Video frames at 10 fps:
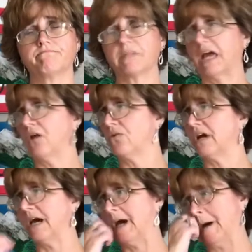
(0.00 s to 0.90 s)
I
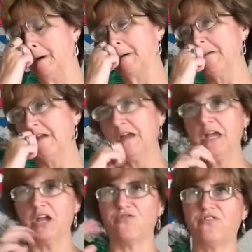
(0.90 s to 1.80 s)
don't care
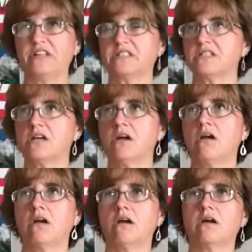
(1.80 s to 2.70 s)
if it's
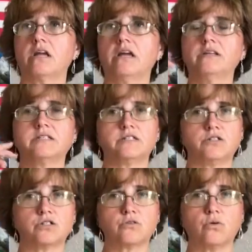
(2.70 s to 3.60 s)
kids in
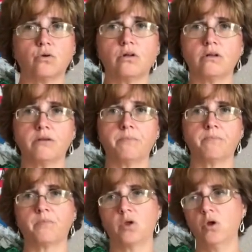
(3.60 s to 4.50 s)
school
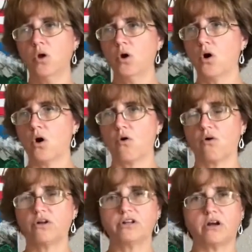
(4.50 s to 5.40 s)

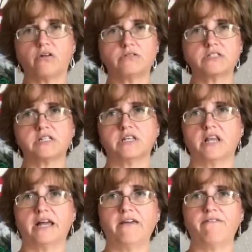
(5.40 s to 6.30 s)
or adults in
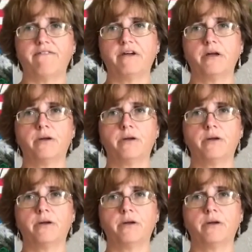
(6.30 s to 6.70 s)
life